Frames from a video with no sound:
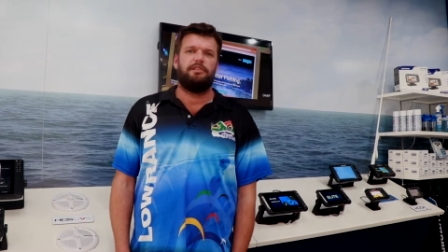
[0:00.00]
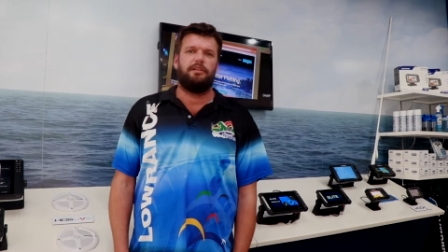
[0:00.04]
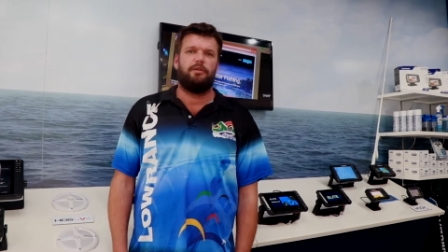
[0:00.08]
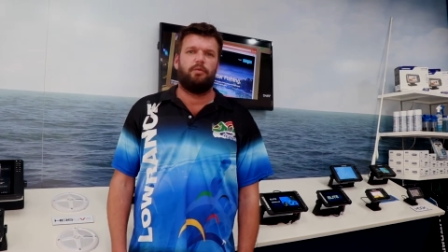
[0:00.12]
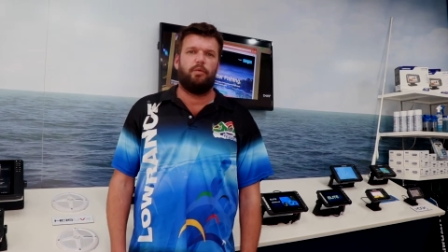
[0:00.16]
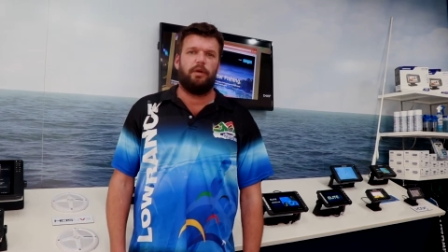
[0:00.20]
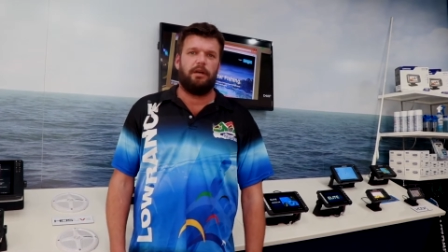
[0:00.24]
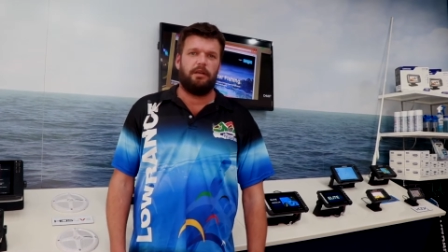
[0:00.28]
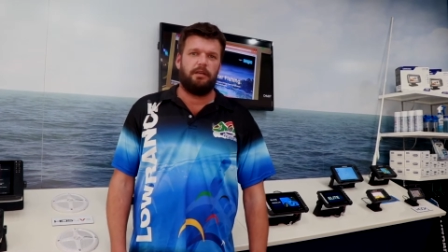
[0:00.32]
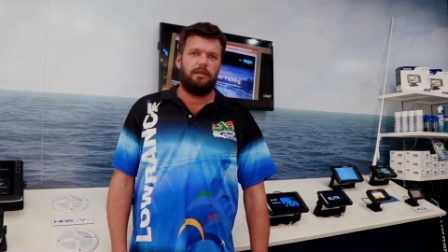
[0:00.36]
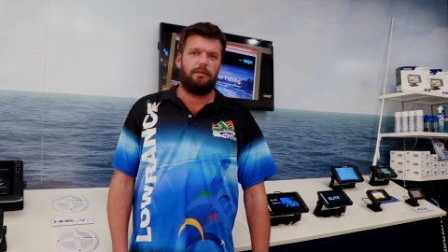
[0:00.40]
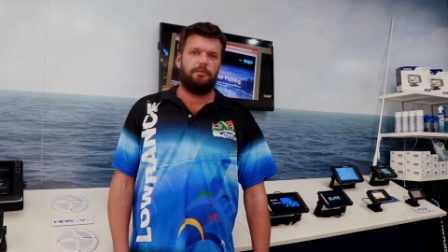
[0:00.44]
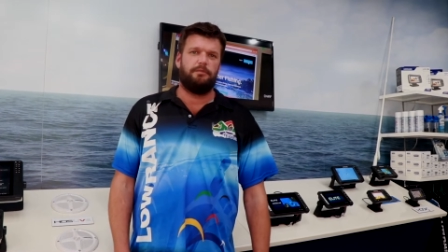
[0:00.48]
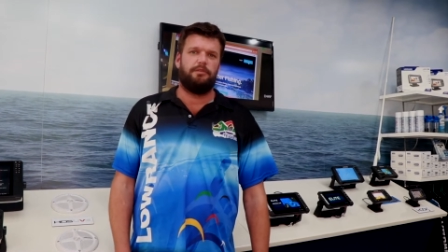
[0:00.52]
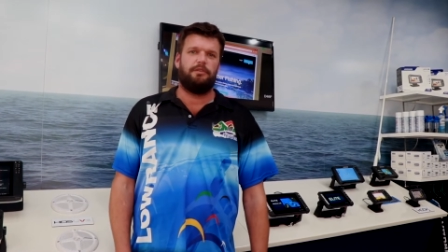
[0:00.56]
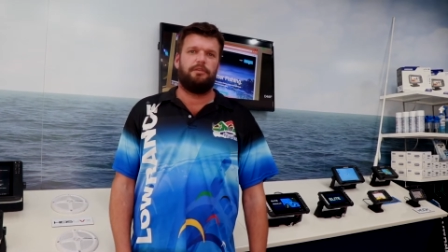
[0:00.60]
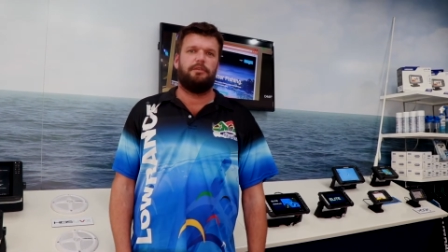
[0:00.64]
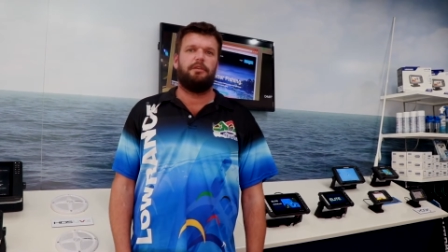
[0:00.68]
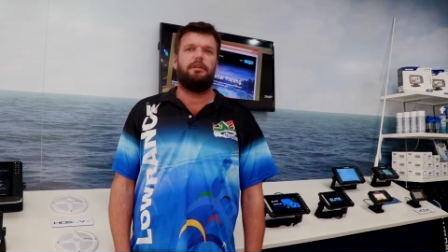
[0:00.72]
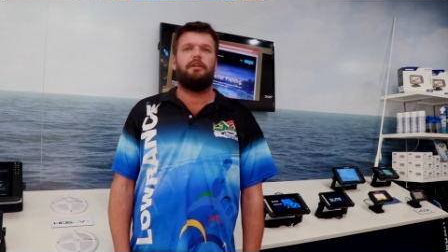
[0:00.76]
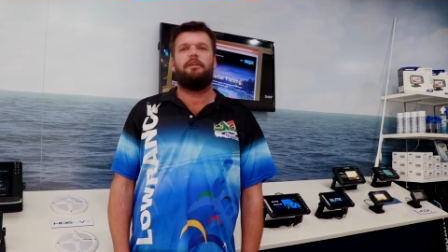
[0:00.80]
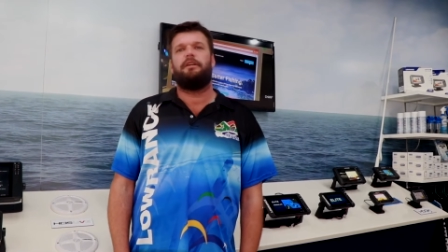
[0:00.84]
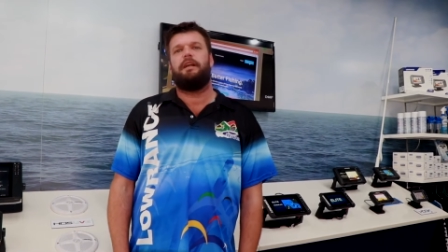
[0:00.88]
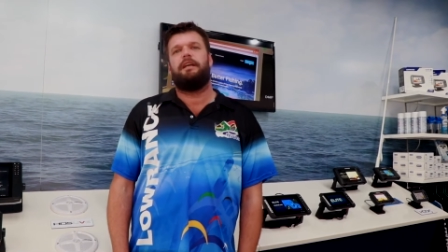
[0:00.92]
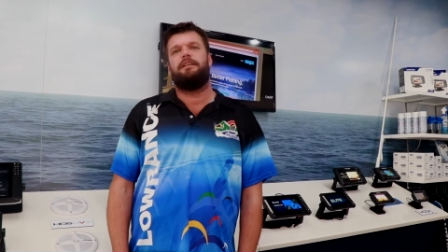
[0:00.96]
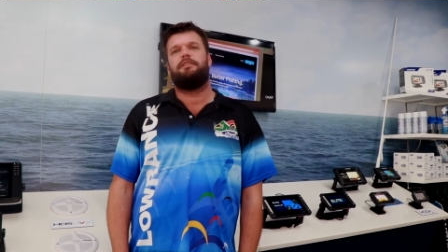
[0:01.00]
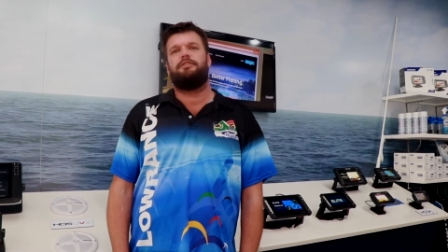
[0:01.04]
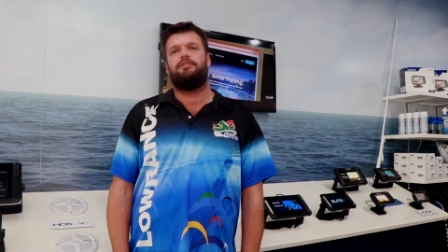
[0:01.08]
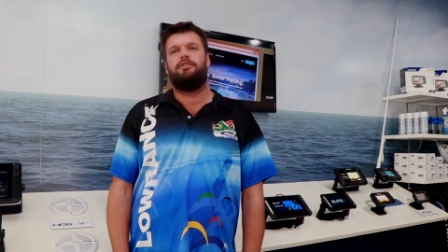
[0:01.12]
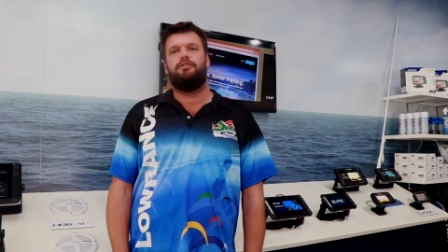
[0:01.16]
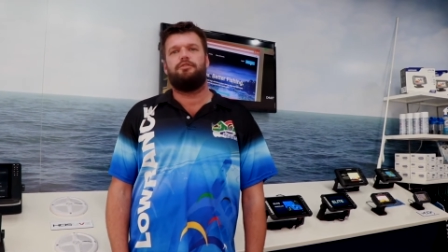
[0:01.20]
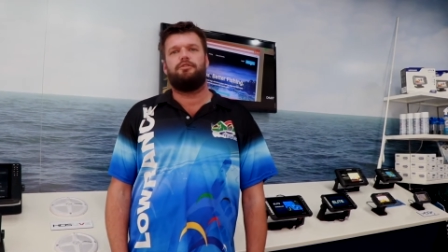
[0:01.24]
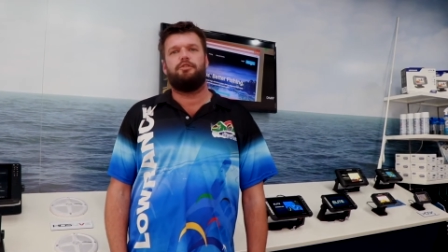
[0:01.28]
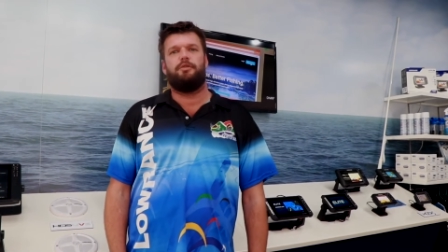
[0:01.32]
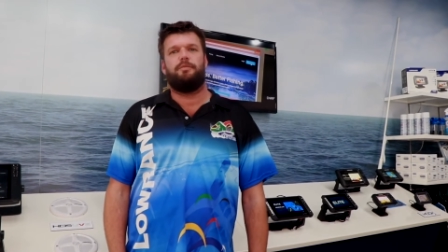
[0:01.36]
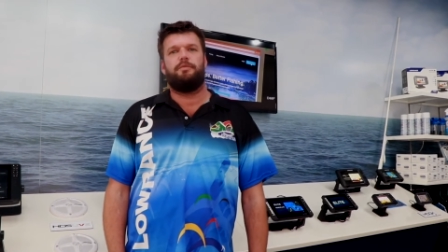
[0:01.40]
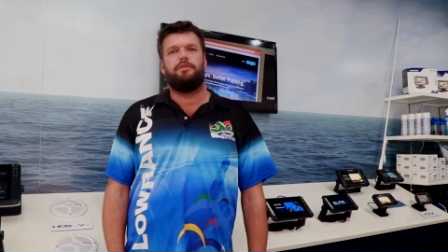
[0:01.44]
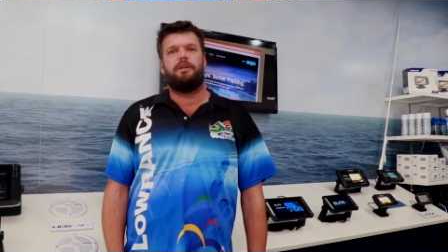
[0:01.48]
and welcome to the Lowrance
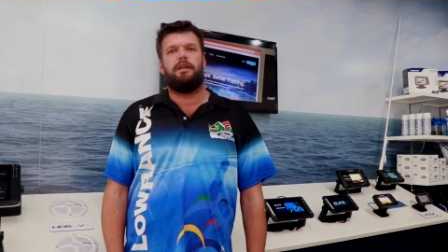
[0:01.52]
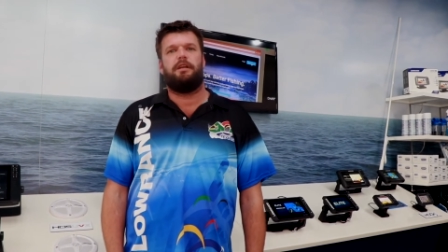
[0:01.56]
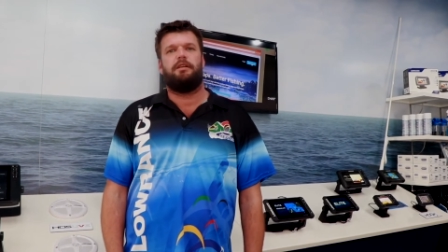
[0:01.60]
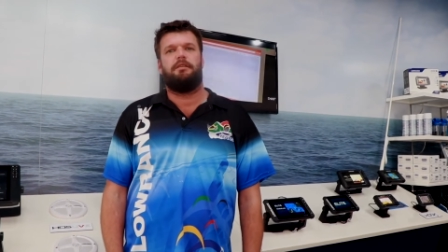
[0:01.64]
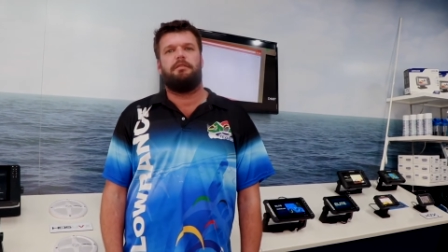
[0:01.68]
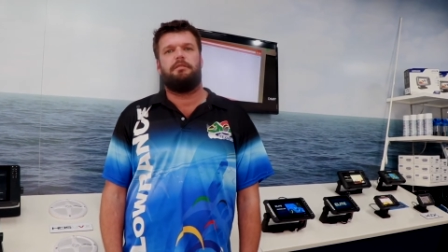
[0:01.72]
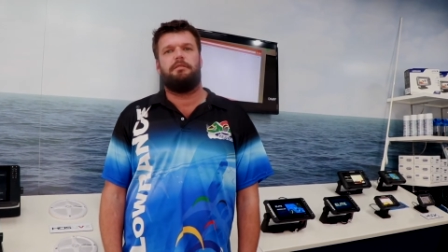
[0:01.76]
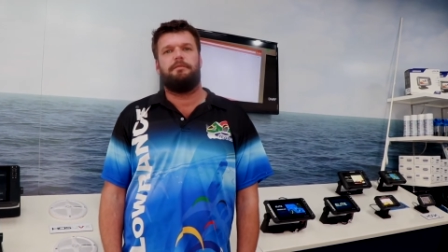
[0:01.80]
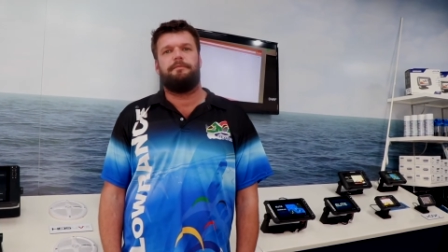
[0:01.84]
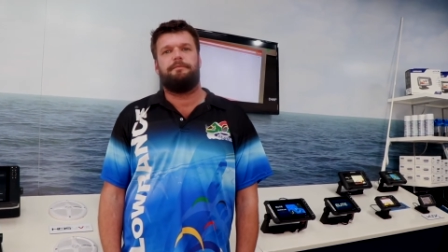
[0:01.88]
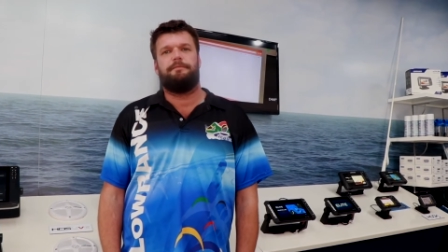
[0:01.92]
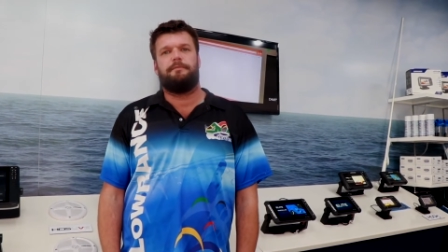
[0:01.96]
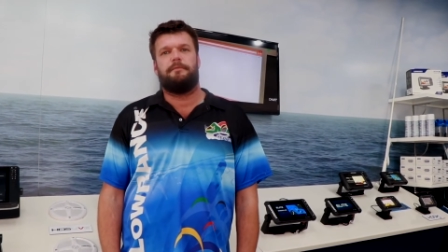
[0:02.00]
YouTube channel.